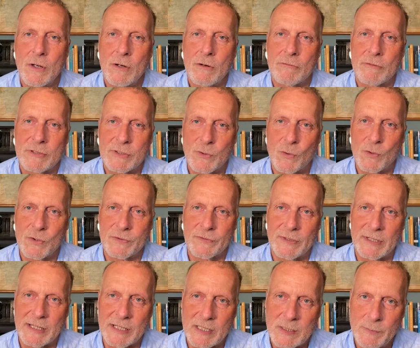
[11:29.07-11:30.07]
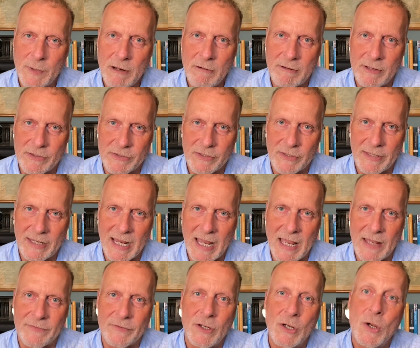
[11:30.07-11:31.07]
resourceful experience that they
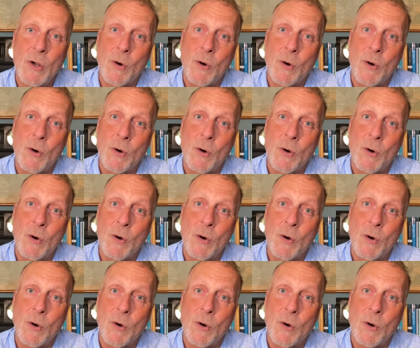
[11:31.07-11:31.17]
have.